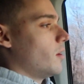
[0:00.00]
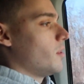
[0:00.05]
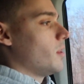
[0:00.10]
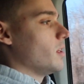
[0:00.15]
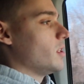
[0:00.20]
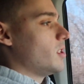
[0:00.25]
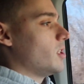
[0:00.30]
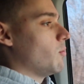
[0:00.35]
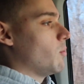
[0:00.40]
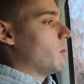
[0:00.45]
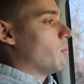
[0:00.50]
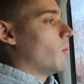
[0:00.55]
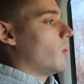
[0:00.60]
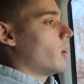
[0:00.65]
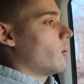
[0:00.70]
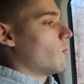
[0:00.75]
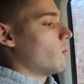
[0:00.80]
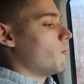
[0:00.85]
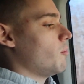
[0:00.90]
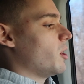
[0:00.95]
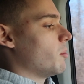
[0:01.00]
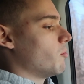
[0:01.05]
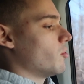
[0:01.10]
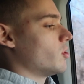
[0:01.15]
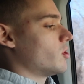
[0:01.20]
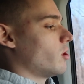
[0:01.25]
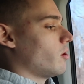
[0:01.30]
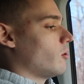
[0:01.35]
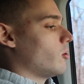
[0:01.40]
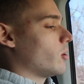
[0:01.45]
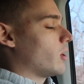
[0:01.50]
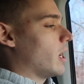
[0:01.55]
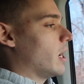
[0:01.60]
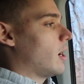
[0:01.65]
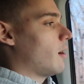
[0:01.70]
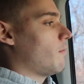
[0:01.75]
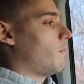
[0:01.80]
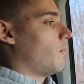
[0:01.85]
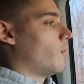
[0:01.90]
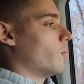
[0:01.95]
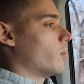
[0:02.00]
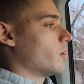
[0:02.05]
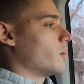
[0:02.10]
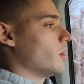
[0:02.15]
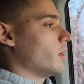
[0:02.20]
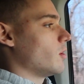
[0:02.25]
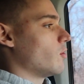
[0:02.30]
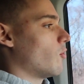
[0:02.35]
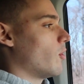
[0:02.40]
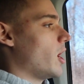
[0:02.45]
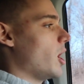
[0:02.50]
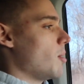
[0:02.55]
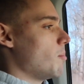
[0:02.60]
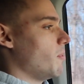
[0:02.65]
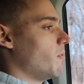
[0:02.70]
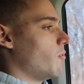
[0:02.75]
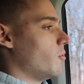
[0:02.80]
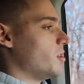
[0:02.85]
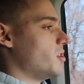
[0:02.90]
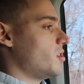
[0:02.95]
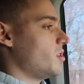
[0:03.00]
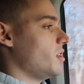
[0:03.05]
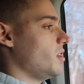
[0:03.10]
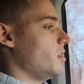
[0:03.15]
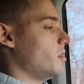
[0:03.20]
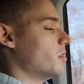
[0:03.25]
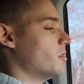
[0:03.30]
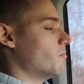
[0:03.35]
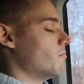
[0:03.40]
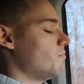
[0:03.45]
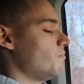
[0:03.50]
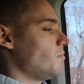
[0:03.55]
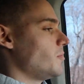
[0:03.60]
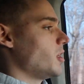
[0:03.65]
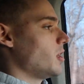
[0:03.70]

things that we want to remember to look out for and grab if we see them.